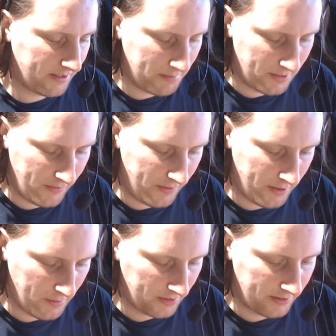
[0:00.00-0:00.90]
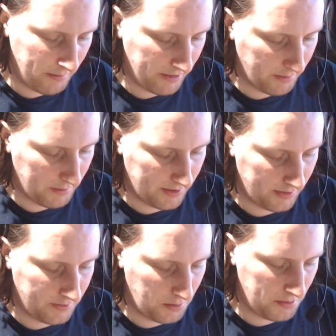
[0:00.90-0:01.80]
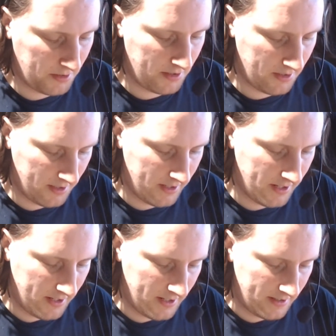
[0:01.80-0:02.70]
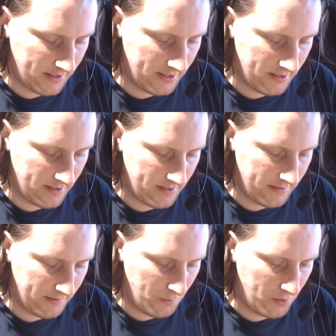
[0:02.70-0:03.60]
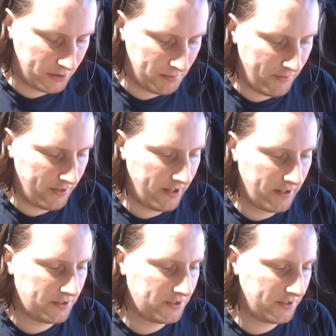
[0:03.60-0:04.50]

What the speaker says: But if you do want to see me cut myself open, then watch my videos